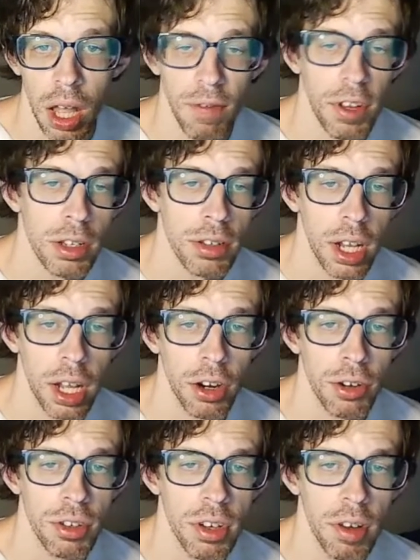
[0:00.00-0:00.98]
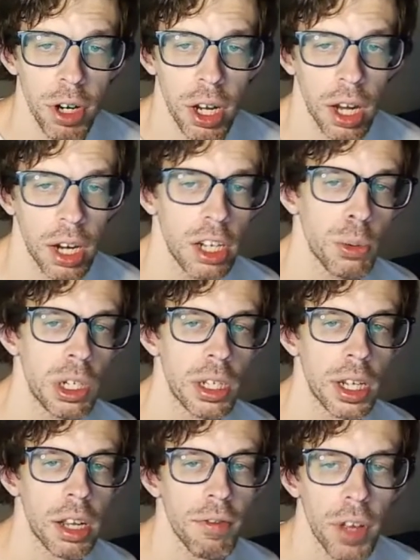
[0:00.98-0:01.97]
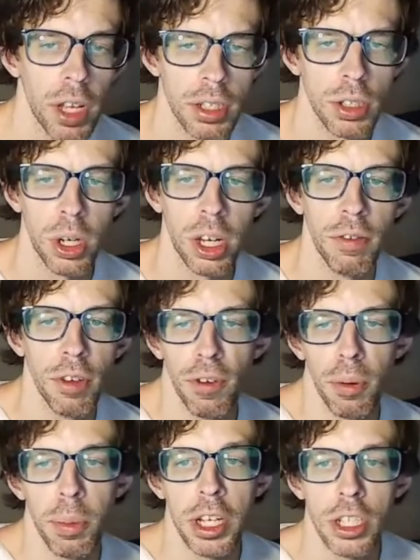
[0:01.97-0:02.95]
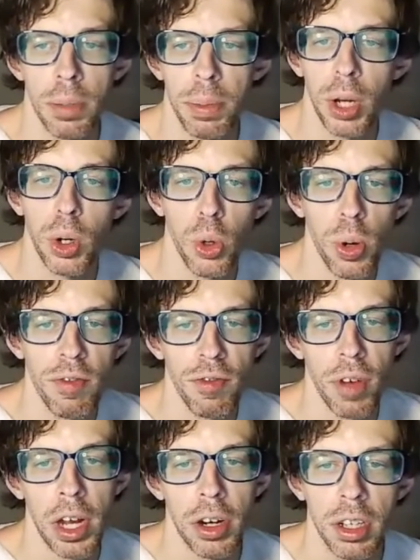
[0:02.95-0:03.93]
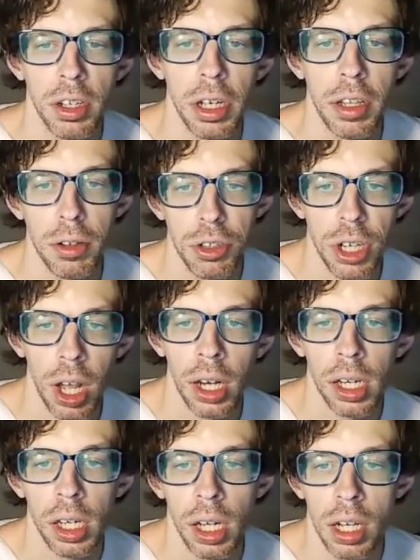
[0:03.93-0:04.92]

Investigators never got anyone to confess or give information about who had fired the lethal shot.